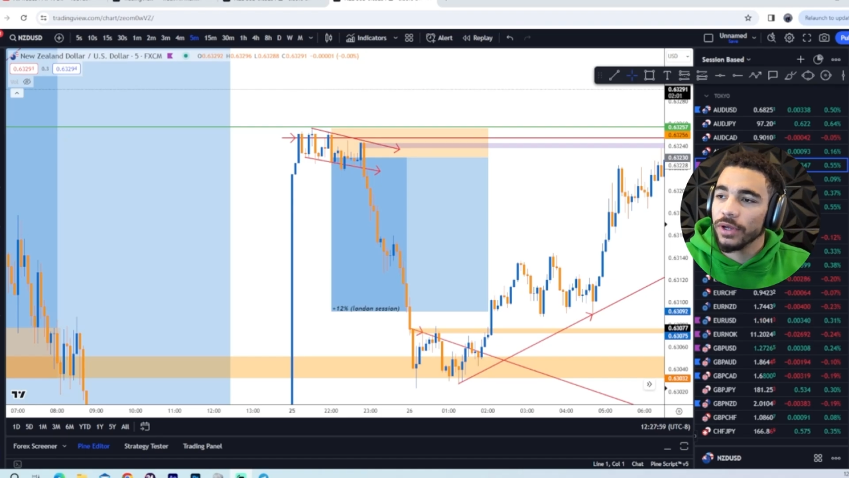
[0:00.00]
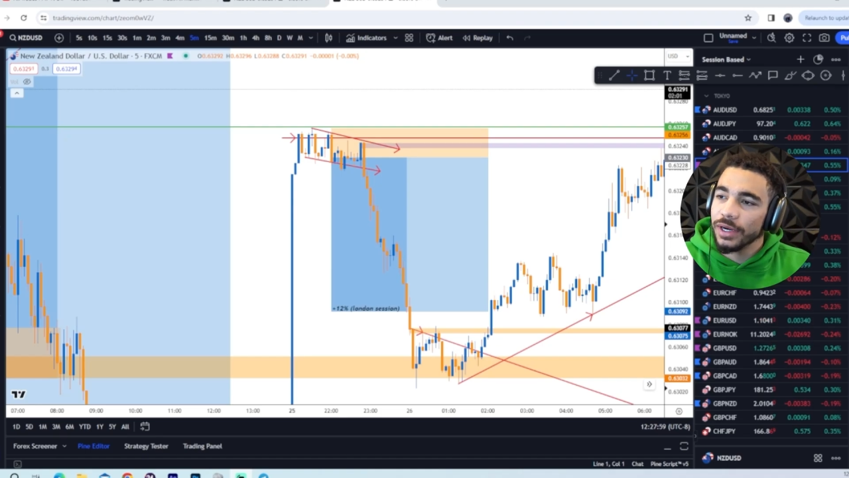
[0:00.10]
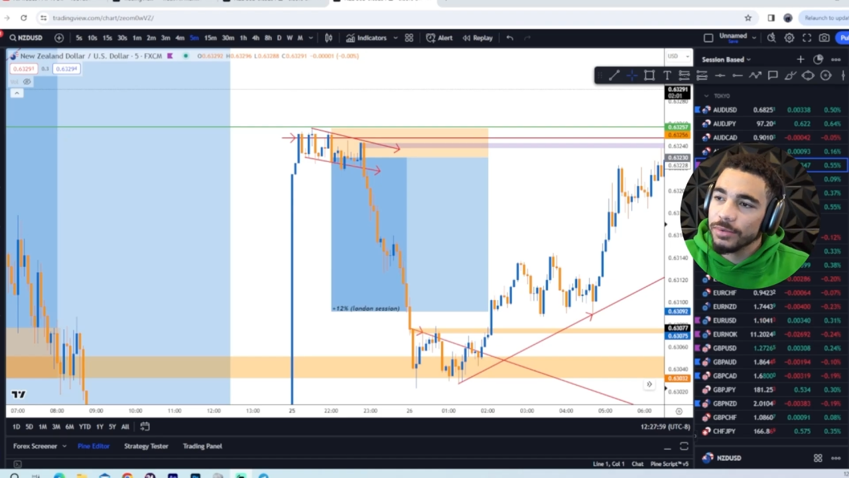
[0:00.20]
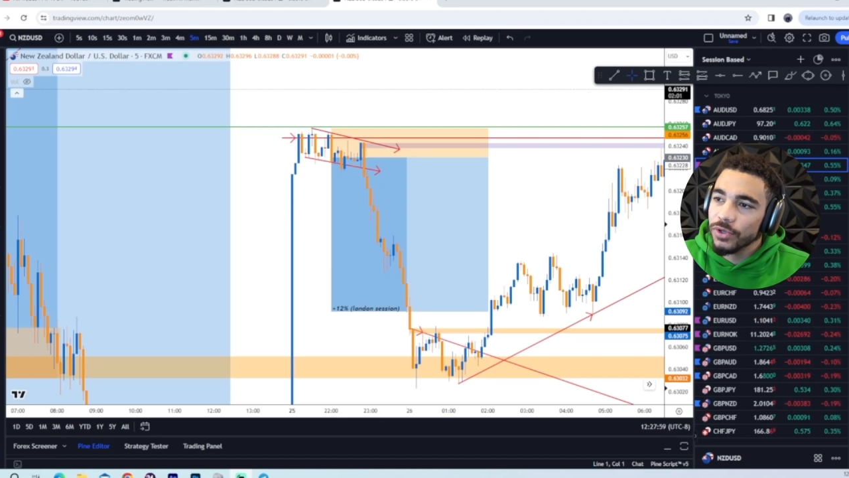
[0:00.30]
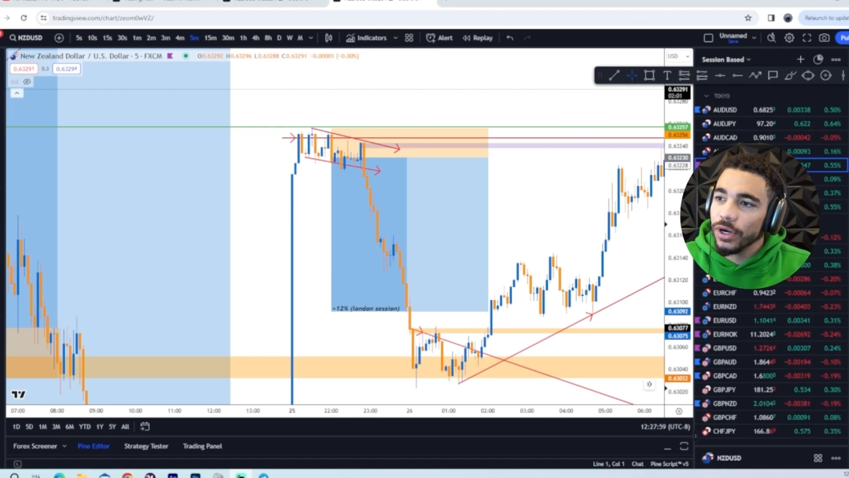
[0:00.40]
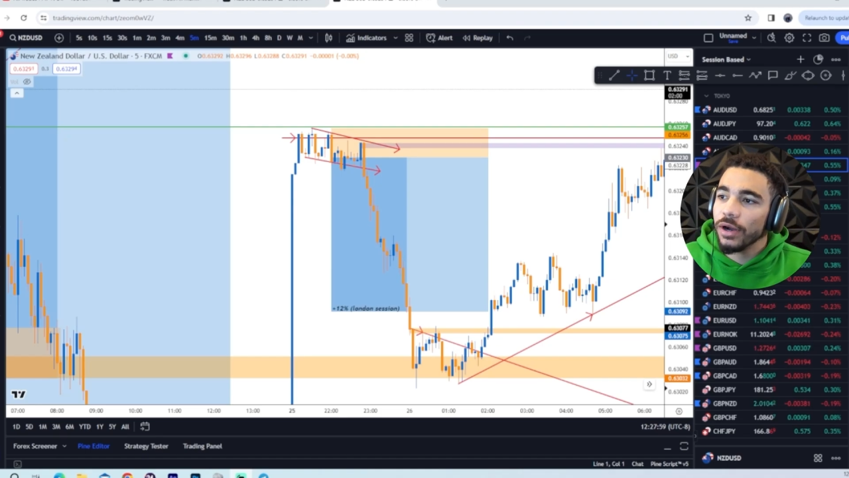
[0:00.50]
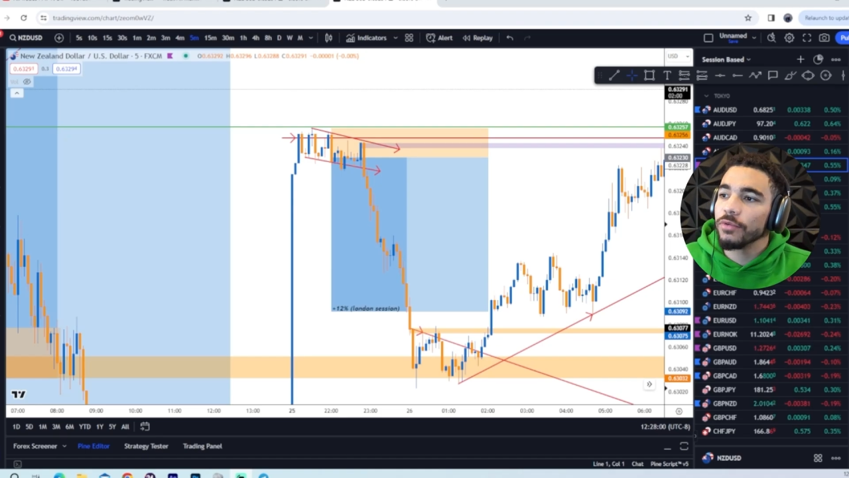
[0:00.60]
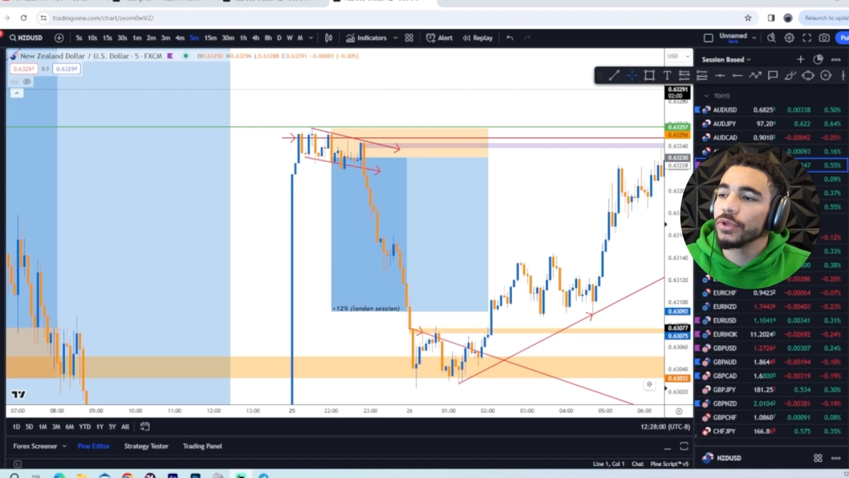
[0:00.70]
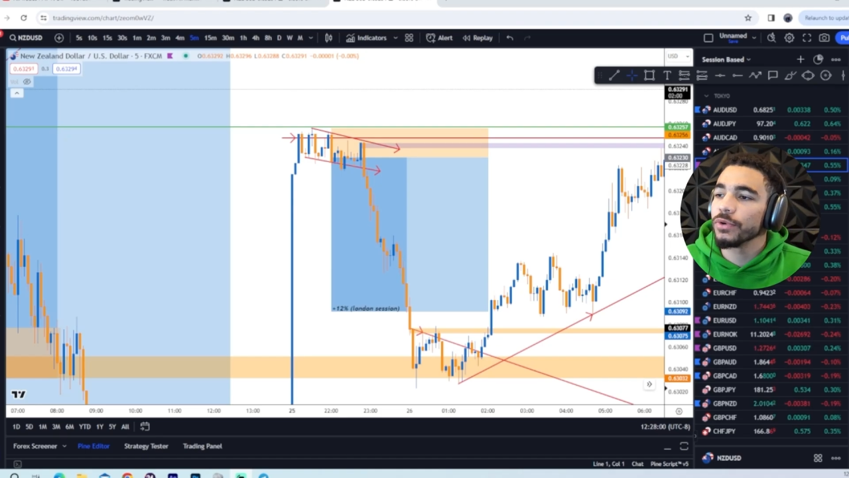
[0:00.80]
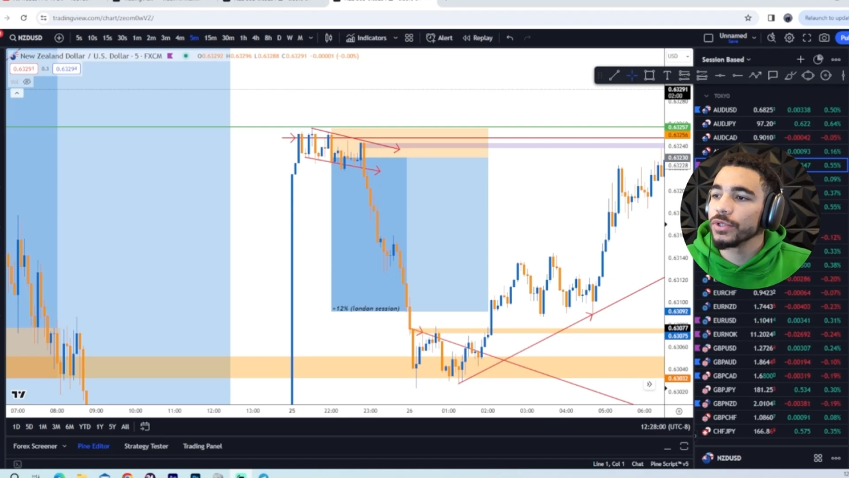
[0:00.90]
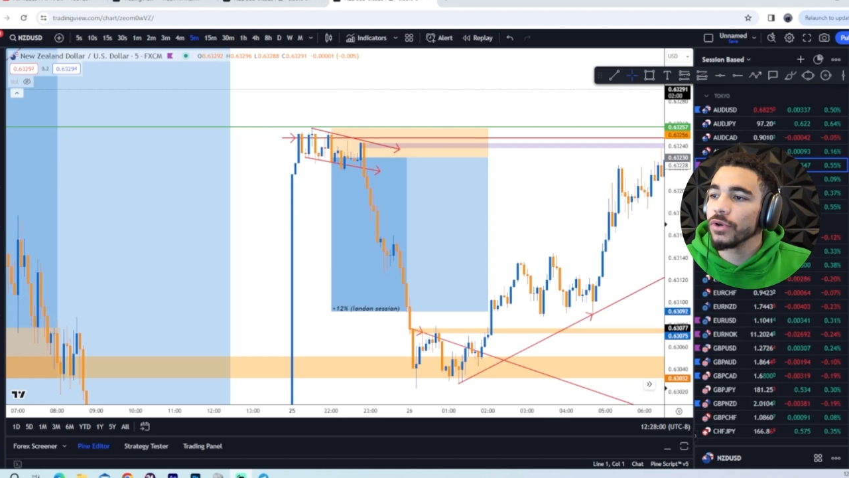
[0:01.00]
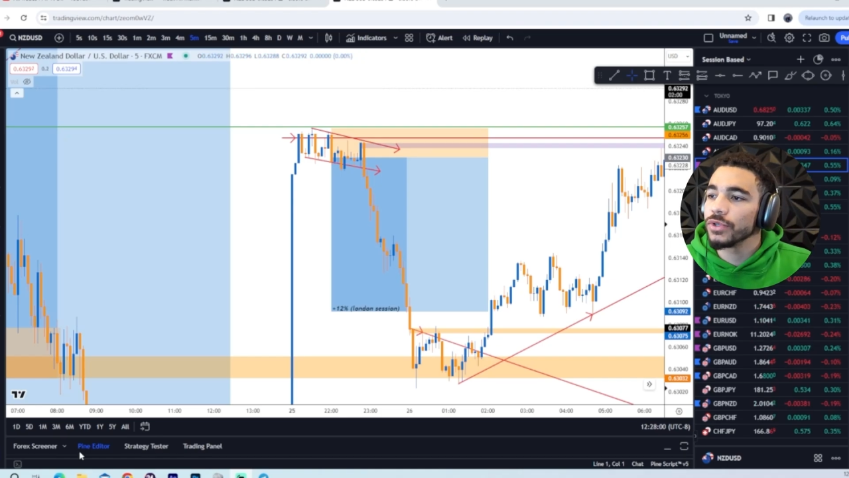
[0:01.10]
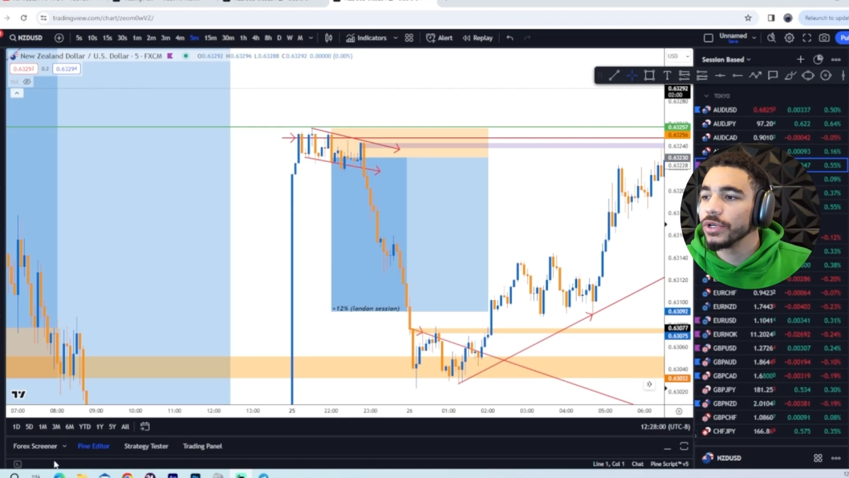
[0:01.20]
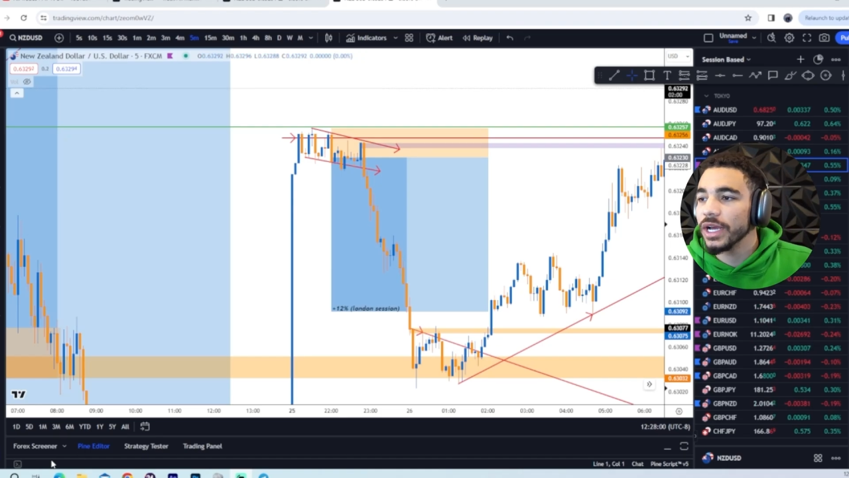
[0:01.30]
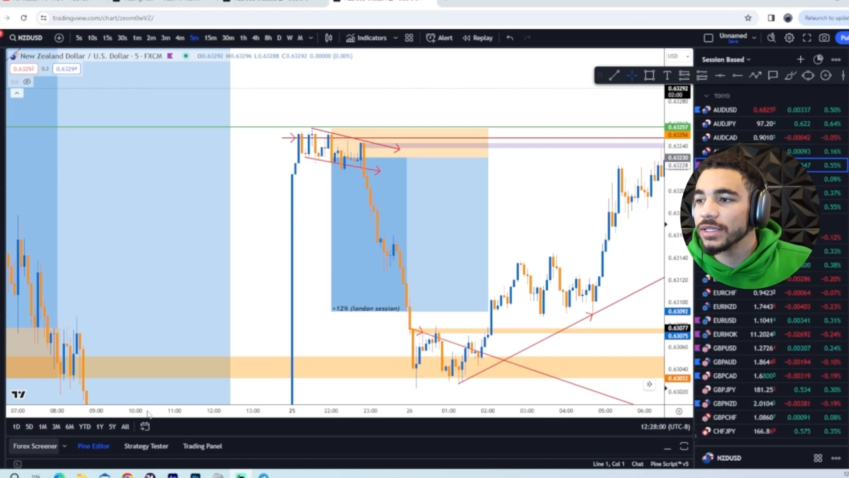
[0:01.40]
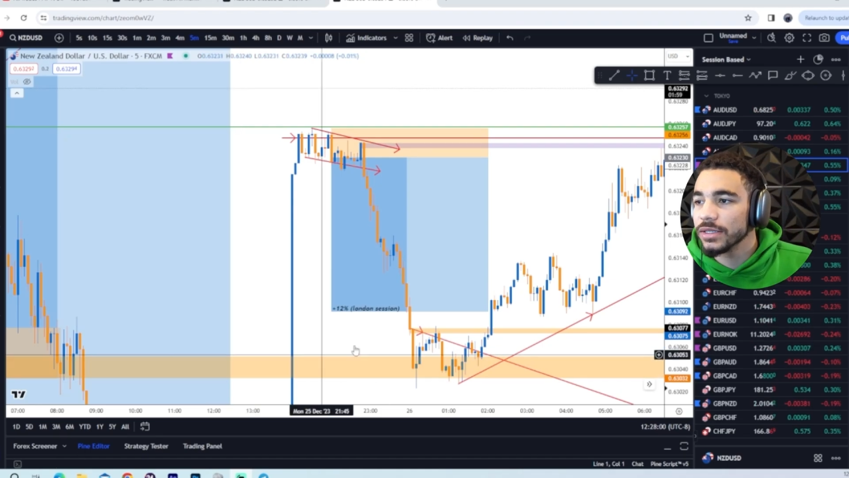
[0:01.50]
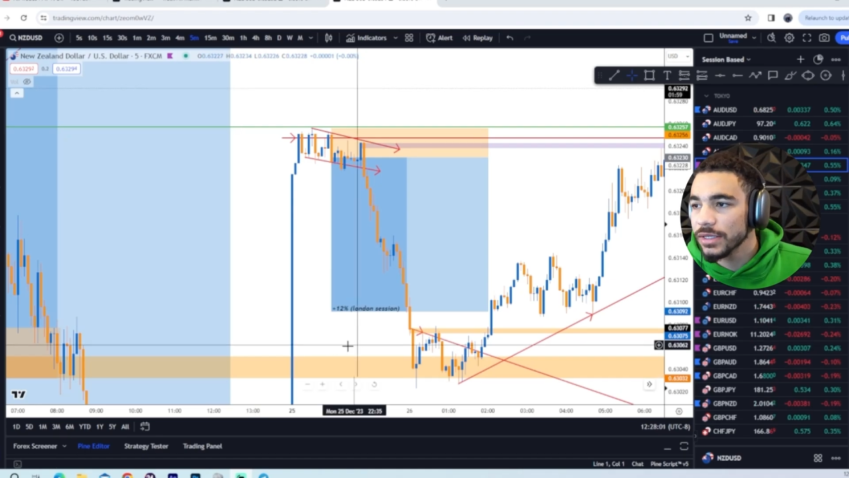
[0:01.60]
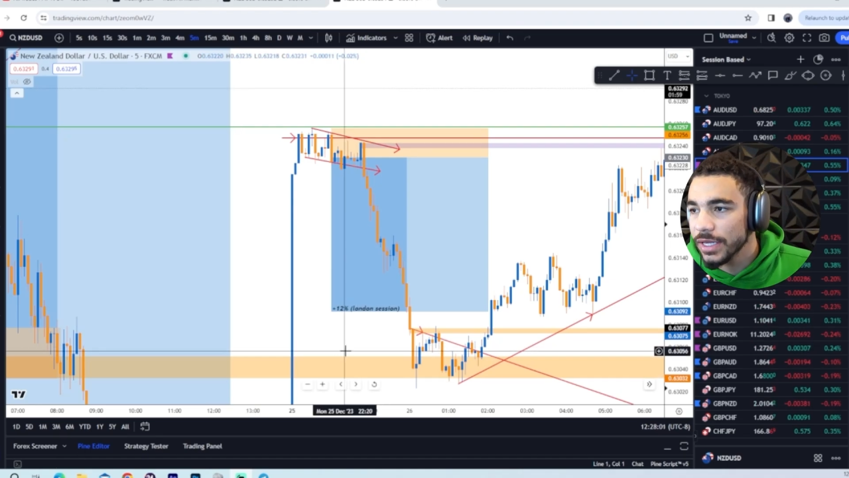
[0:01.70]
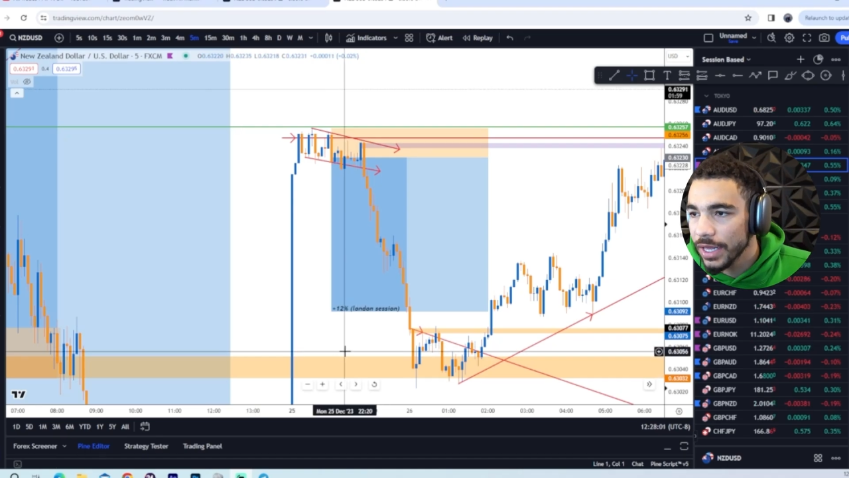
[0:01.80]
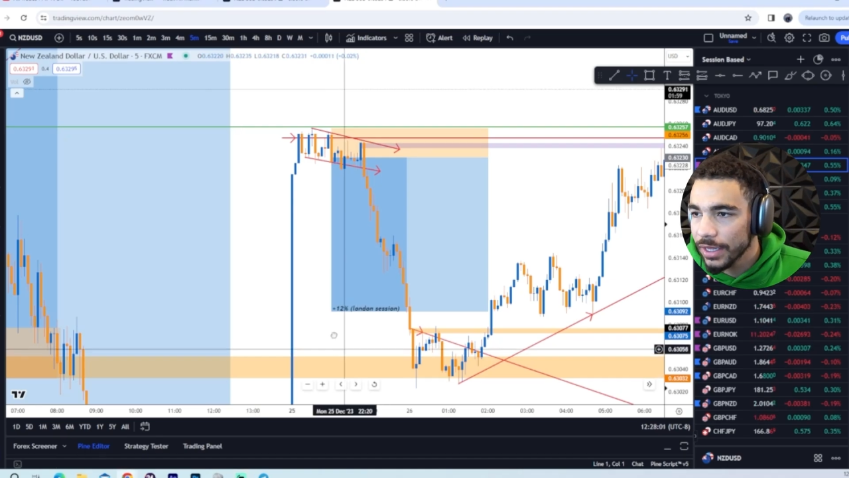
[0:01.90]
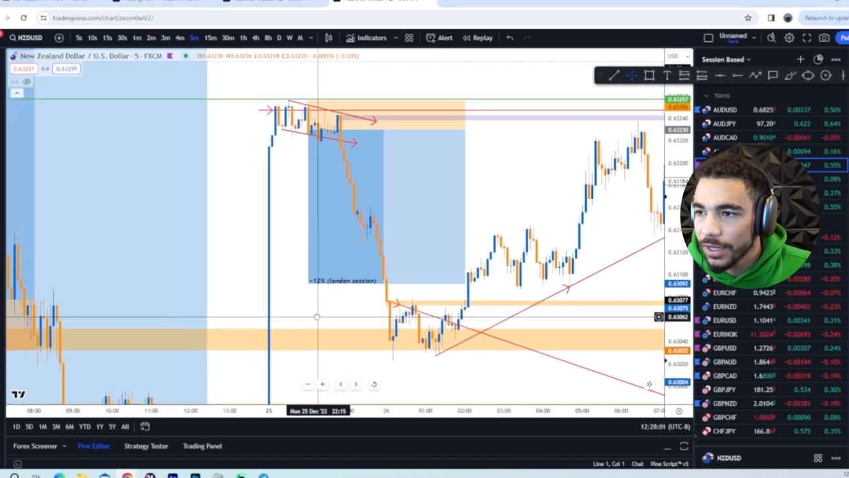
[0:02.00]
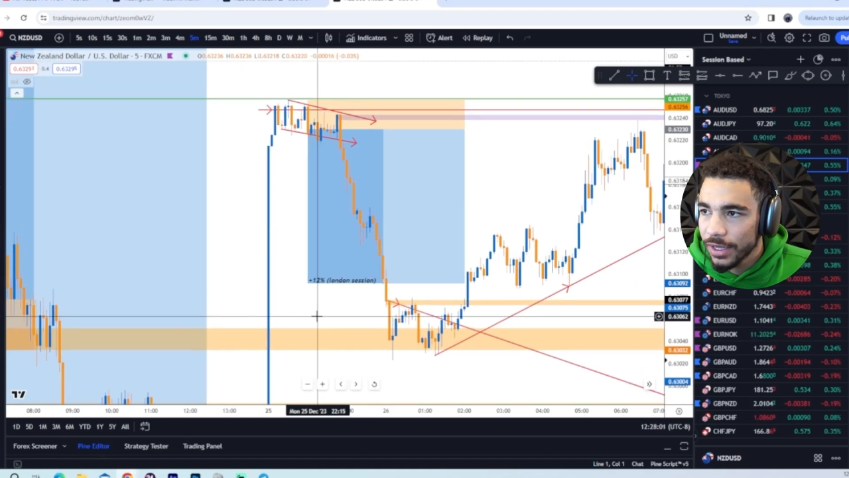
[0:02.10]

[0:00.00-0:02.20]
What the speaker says: and I'm starting off with the result so you guys can see that